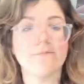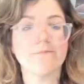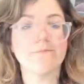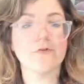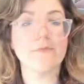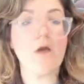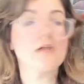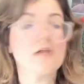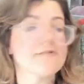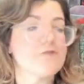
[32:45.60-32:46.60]
for the
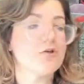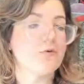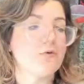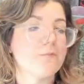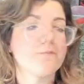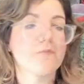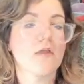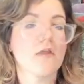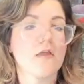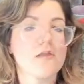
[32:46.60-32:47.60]
box of 2.
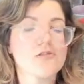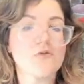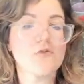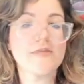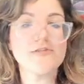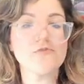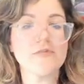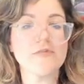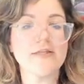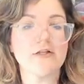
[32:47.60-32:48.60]
So these are
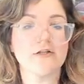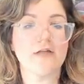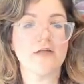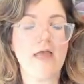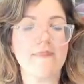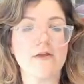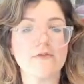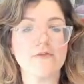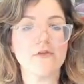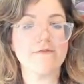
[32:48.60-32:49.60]
really good, and
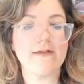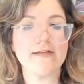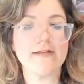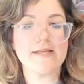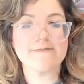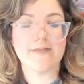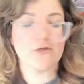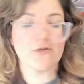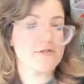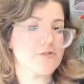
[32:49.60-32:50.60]
they're very nice
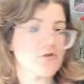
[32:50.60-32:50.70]
figures. They're a